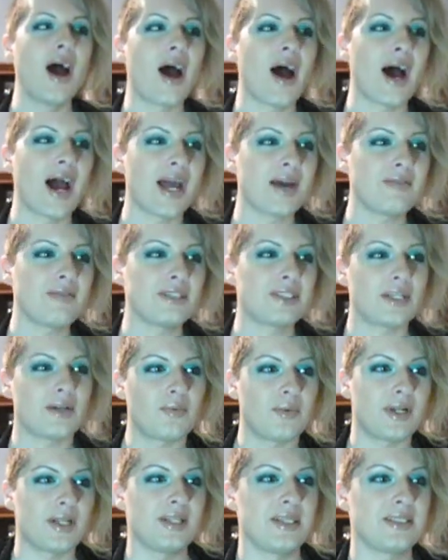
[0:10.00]
I haven't
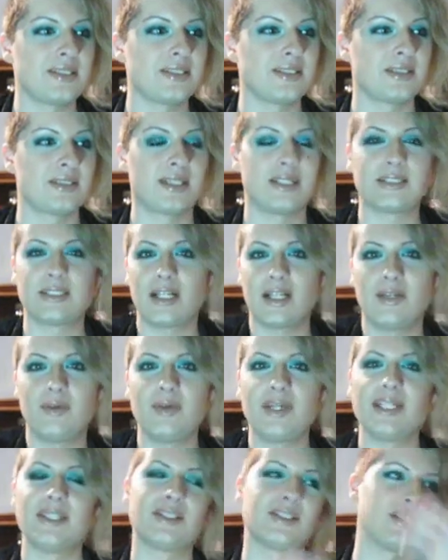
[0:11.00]
done one of these since last
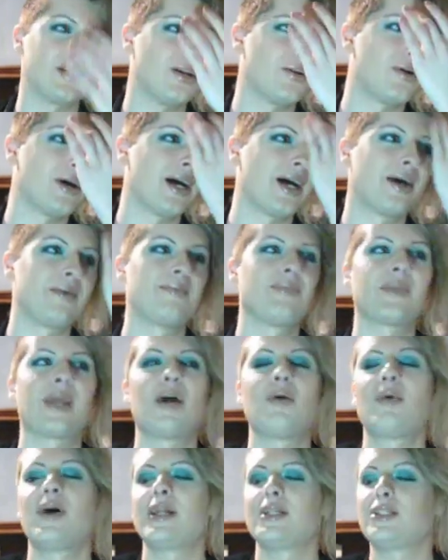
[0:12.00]
Halloween, so, um,
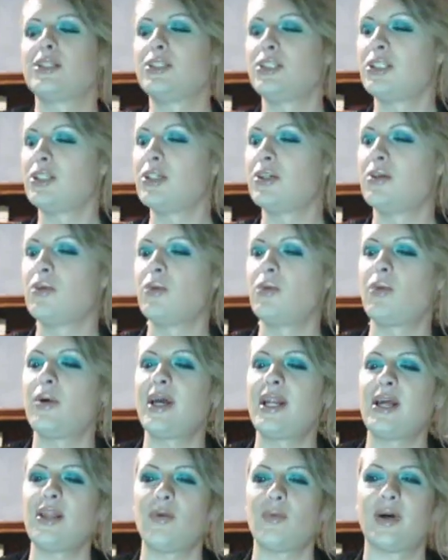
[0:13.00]
I wanted to do
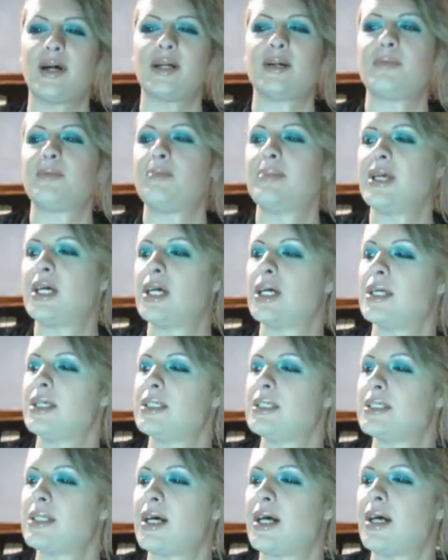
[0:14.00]
another one
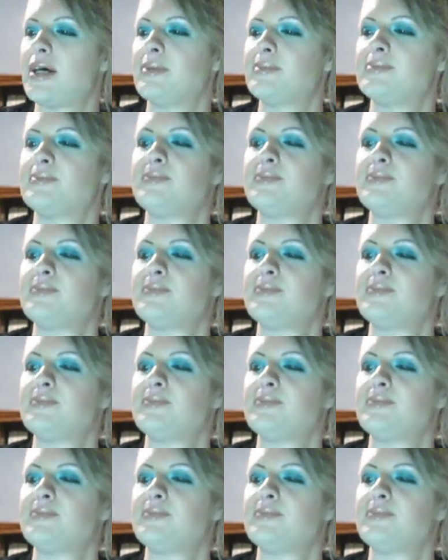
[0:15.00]
because, um,